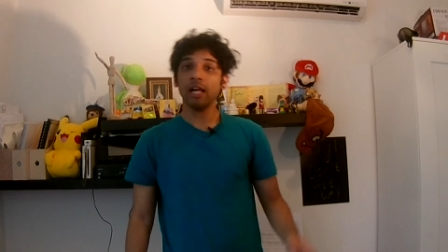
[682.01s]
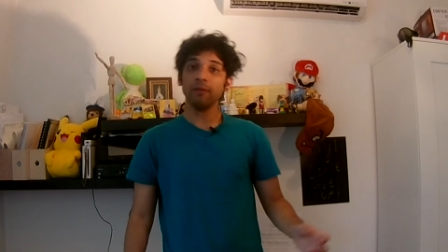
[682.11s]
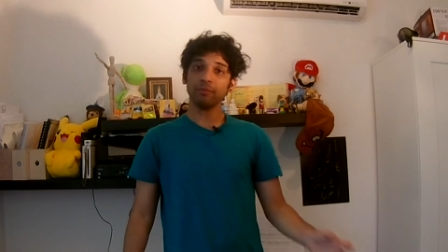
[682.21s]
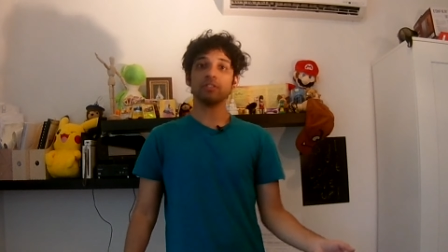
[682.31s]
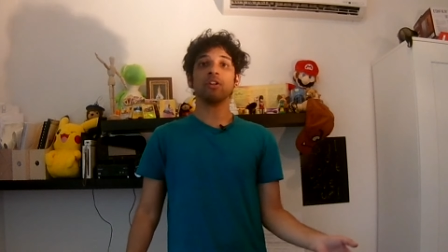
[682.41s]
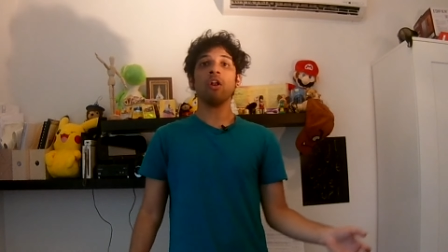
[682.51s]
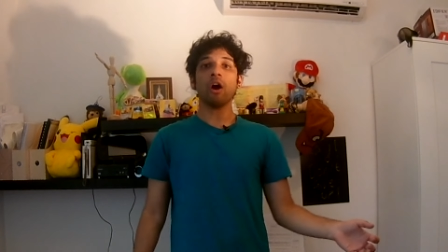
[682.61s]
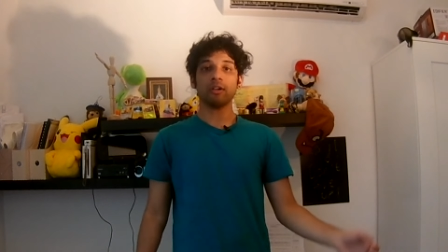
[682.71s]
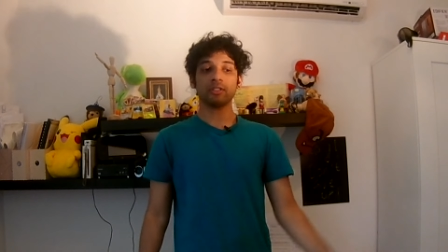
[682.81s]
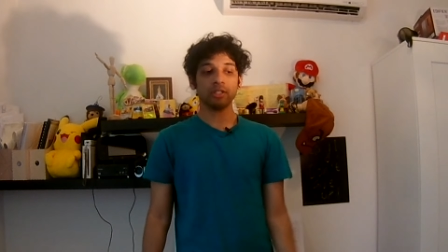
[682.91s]
helped us a
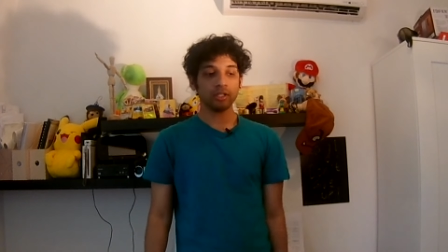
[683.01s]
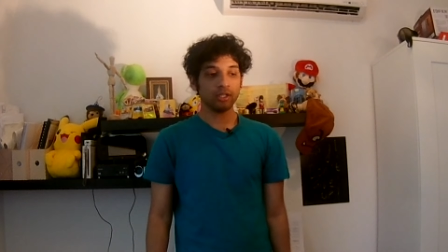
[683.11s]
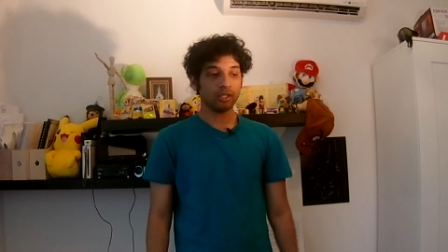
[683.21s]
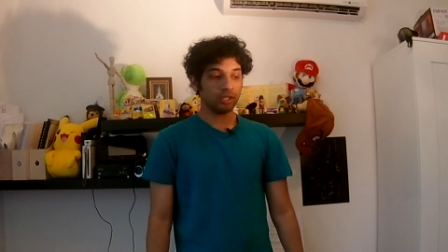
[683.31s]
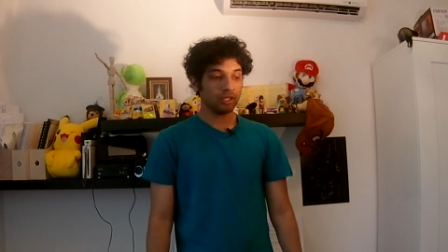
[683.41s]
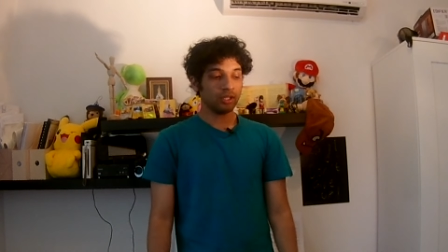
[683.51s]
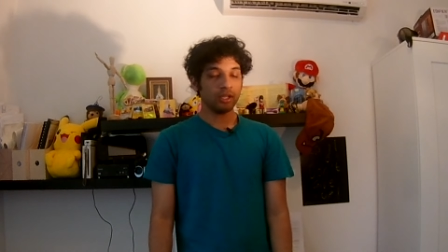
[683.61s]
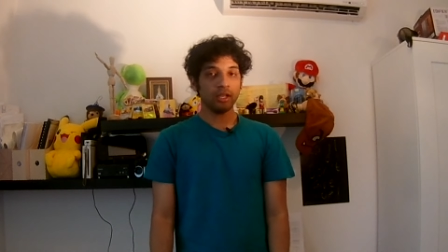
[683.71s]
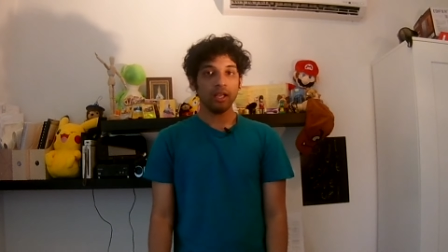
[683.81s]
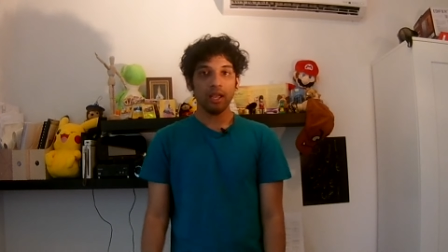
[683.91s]
lot,
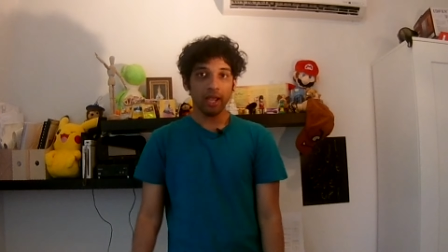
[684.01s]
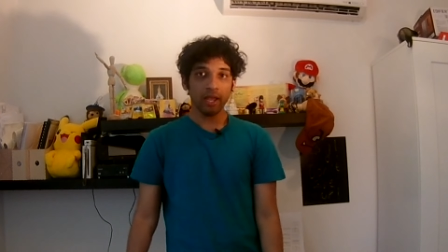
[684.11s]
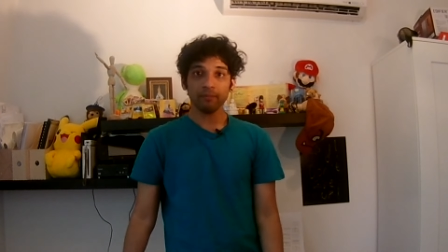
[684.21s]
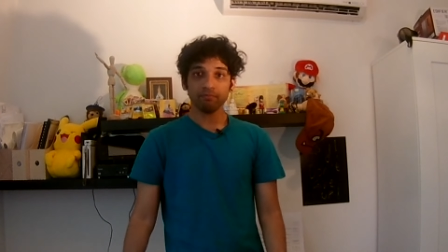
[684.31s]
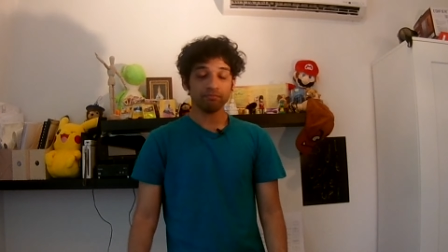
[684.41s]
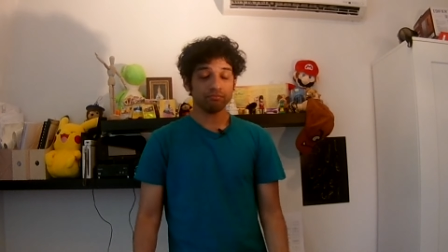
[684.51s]
and